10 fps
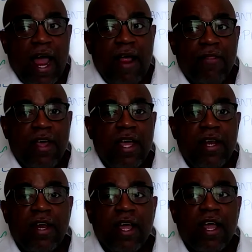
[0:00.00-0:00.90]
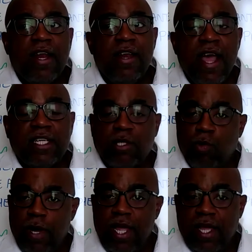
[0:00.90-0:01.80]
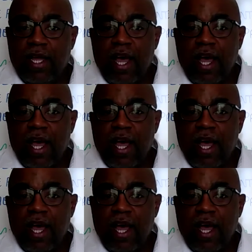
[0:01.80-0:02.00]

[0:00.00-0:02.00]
And then next week,